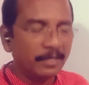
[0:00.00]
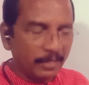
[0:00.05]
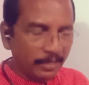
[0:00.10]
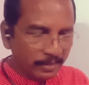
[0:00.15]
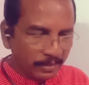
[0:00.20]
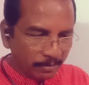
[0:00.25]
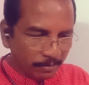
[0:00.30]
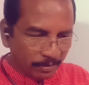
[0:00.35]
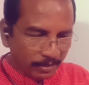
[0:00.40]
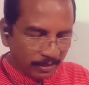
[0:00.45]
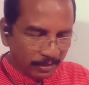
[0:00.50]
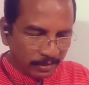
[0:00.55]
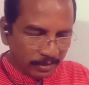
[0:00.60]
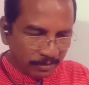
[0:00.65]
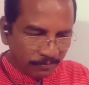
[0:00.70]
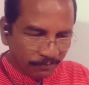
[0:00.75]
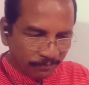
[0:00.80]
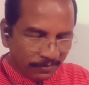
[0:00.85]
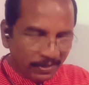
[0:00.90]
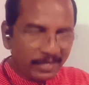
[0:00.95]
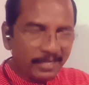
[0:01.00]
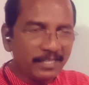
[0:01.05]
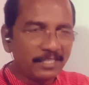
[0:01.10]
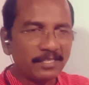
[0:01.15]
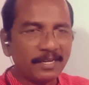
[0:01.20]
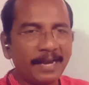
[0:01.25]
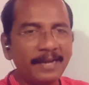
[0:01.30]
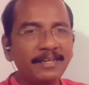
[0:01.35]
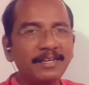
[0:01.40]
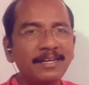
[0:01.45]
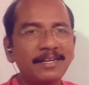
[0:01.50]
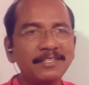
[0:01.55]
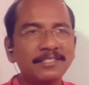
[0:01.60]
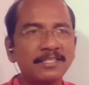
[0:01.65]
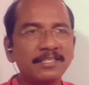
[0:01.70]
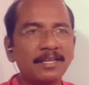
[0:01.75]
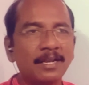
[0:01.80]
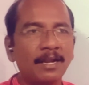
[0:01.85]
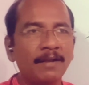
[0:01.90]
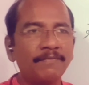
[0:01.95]
In the very title
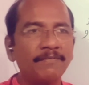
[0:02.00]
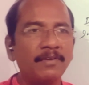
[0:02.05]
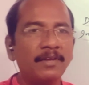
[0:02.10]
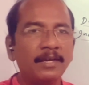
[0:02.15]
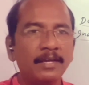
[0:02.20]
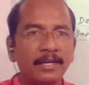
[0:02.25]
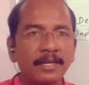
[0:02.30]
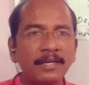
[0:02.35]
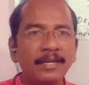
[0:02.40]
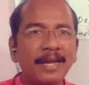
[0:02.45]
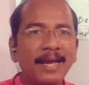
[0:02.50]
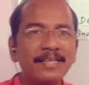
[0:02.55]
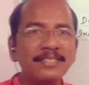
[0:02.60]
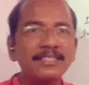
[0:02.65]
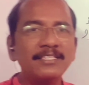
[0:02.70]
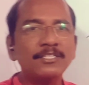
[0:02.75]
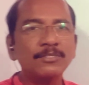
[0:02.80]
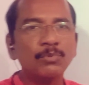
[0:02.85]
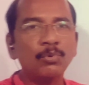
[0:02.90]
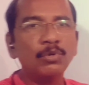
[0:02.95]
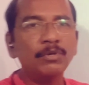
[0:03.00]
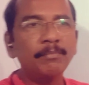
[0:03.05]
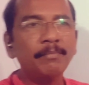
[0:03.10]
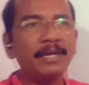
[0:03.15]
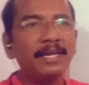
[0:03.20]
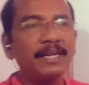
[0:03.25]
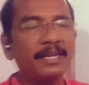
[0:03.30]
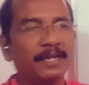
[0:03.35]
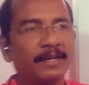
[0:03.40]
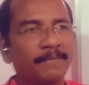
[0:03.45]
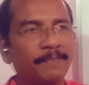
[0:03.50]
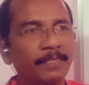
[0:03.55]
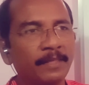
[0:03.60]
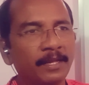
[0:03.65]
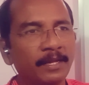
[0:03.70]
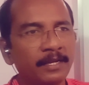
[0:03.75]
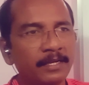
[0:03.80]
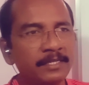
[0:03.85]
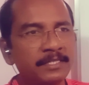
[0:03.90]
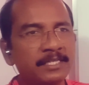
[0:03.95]
itself, it has its own meaning.
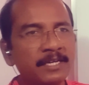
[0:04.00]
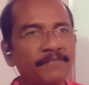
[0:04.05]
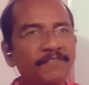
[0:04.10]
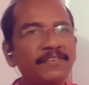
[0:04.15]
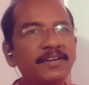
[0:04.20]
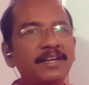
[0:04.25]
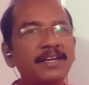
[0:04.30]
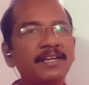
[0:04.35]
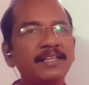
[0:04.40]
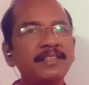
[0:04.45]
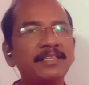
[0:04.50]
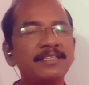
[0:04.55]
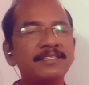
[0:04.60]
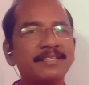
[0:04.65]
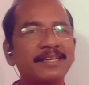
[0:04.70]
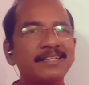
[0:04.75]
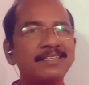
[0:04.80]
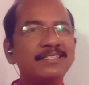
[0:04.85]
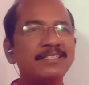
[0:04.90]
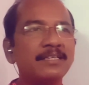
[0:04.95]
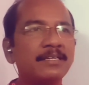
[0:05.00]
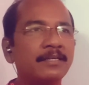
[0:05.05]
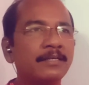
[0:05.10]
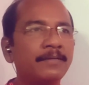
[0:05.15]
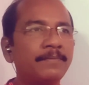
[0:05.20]
Definite in the sense